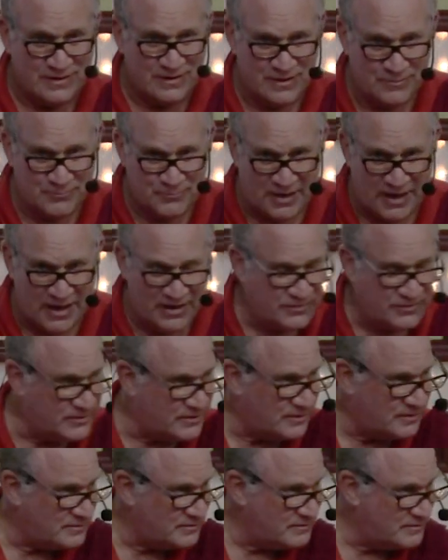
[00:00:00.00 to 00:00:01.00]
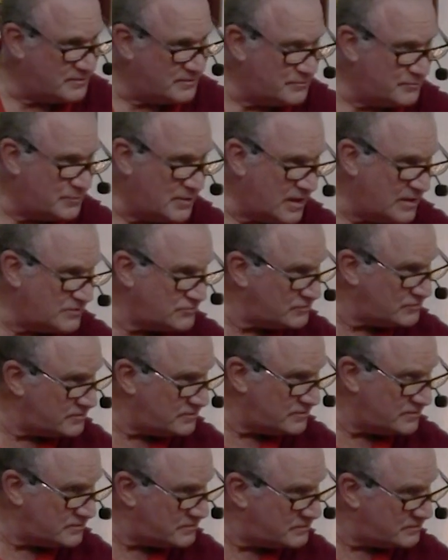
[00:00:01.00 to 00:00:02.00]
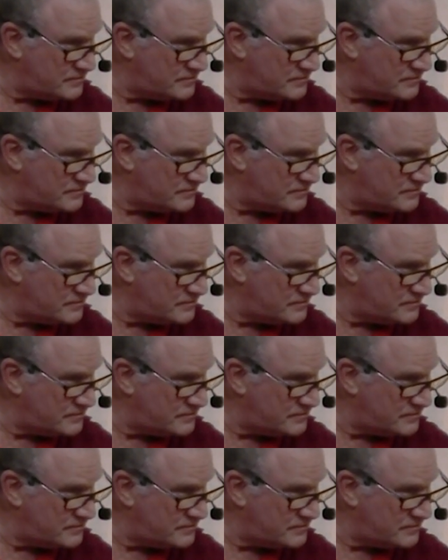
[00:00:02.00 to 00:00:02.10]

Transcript: empathically compassionate